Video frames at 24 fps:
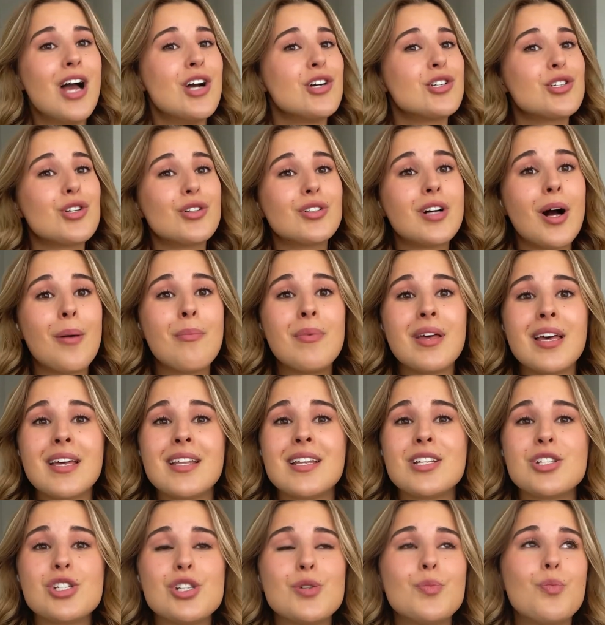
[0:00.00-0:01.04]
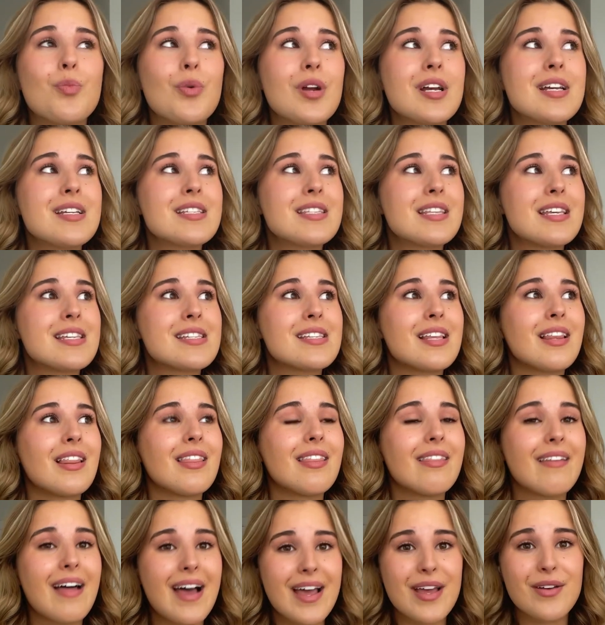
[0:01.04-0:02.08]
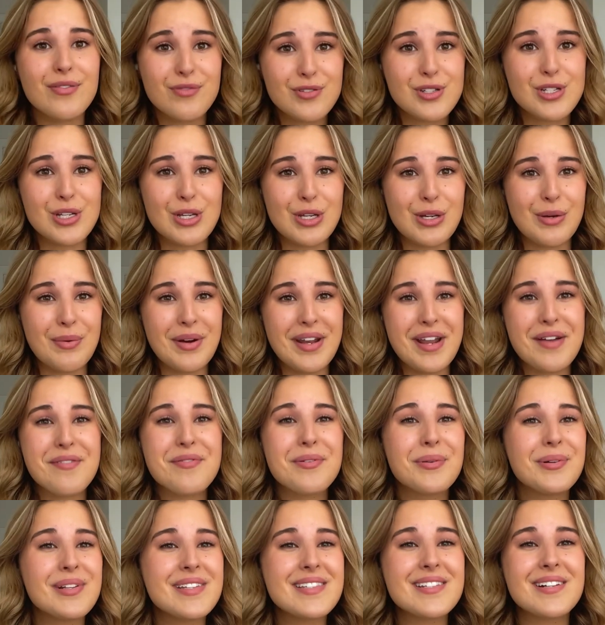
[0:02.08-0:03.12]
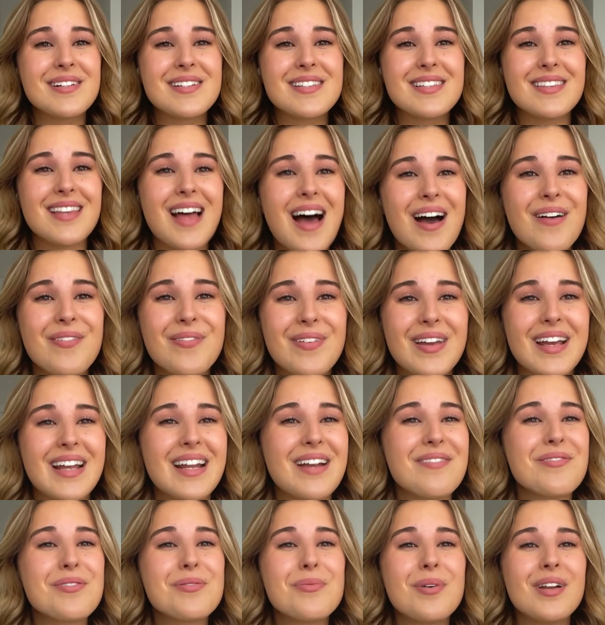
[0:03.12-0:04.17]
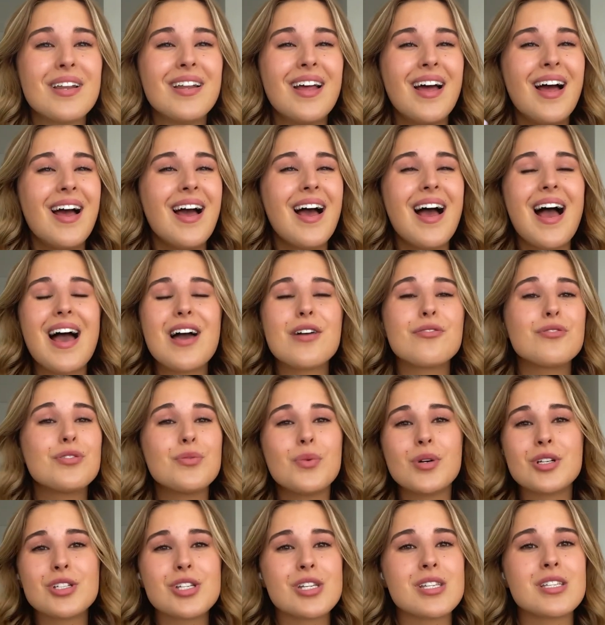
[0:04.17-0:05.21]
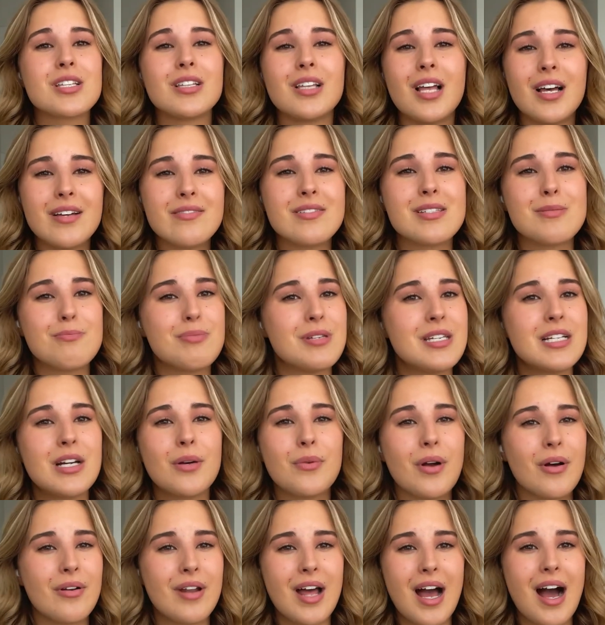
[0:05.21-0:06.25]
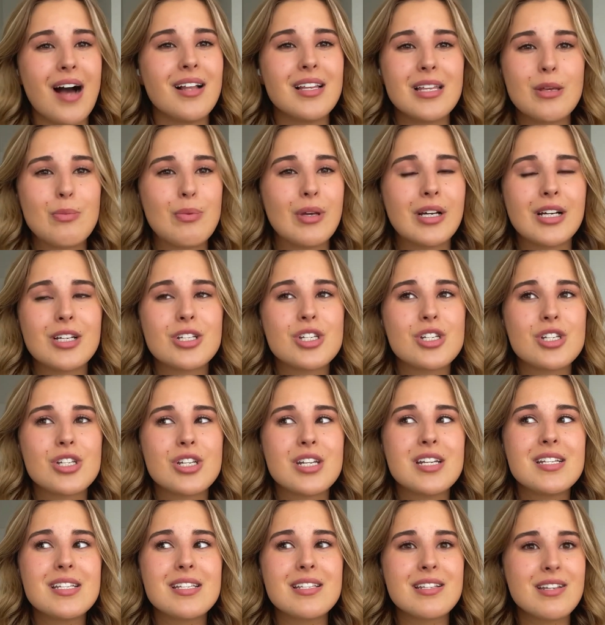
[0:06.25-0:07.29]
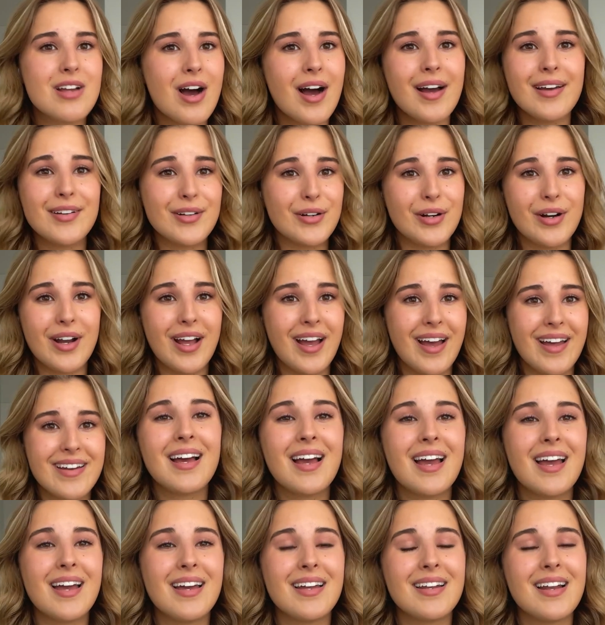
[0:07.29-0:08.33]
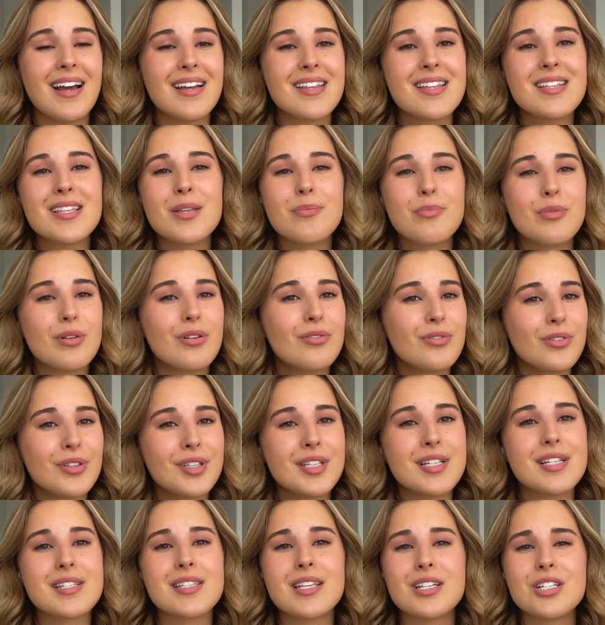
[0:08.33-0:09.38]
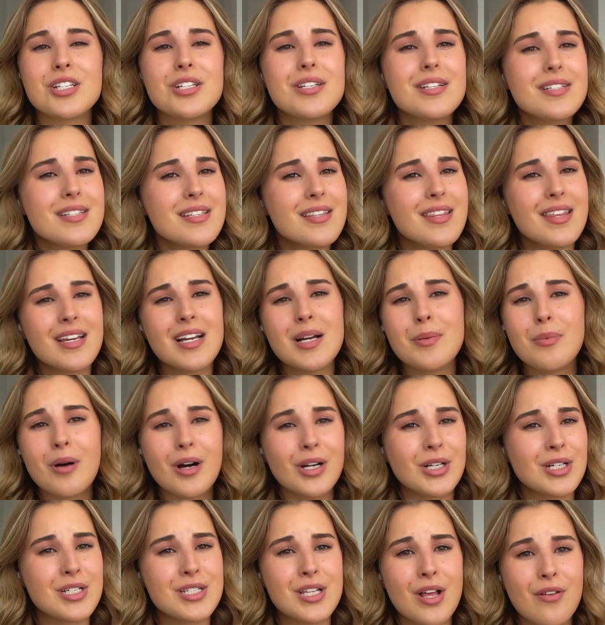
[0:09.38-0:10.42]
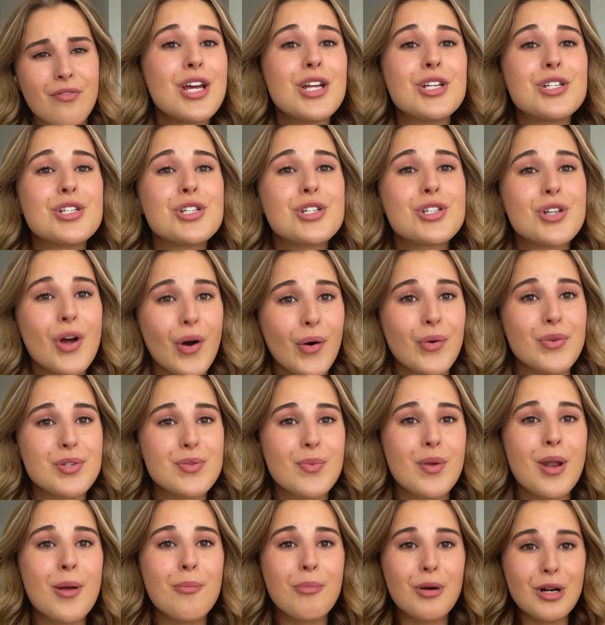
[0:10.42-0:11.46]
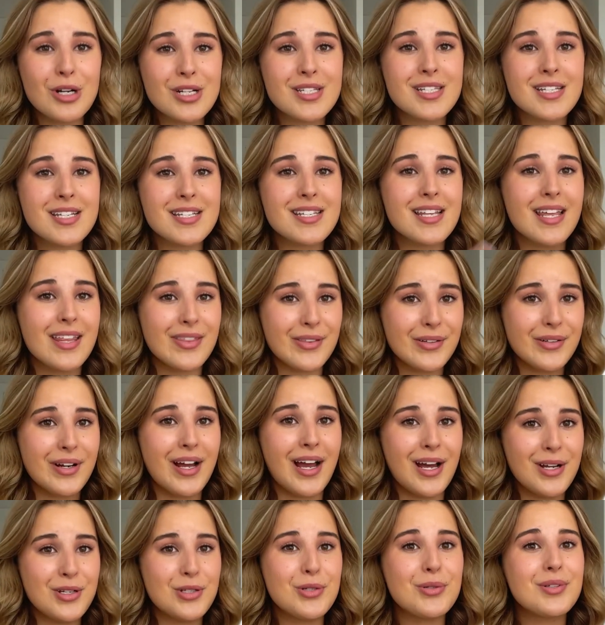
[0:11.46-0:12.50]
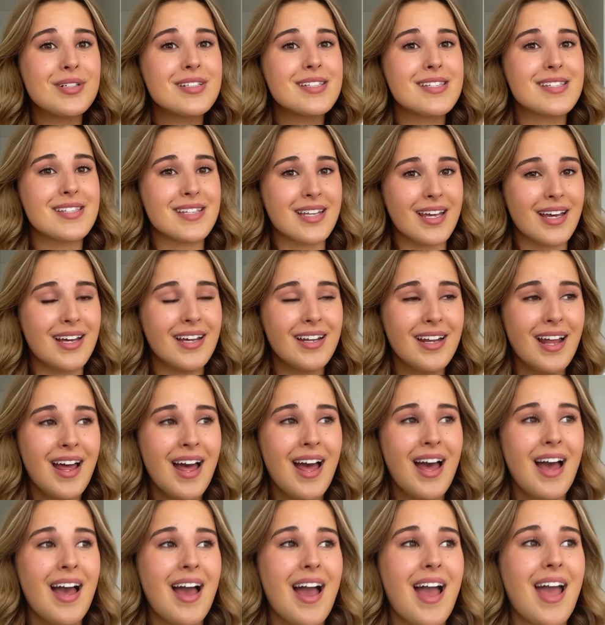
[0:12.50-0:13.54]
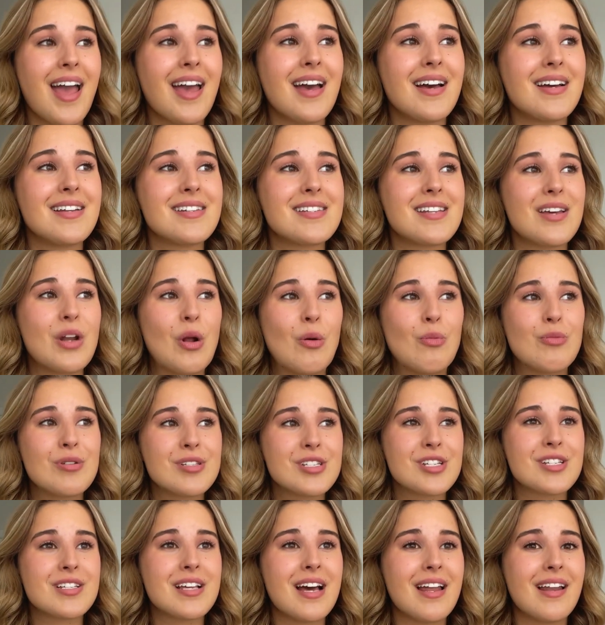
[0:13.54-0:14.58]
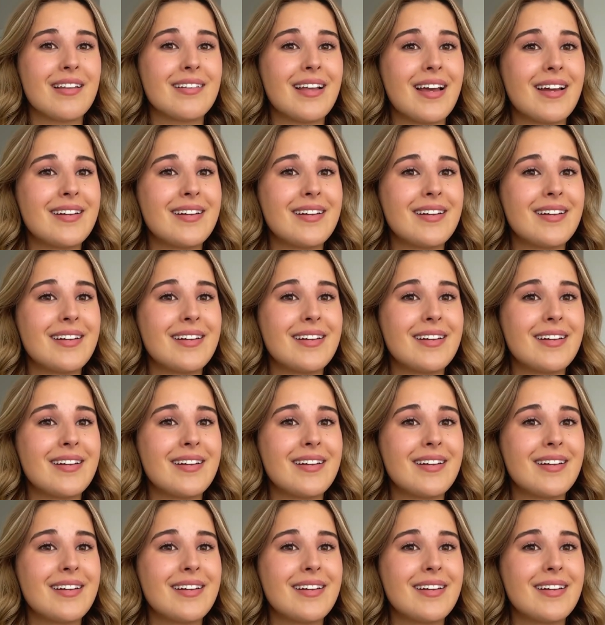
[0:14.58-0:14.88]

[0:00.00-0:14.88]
She'll come in and she brings this life to you, and everyone starts laughing, and everyone just loves being around Allie because she's not in her head. And I think the beautiful thing is that she doesn't think about herself. It shows. When a person is in their head, you can see it, and it almost just kind of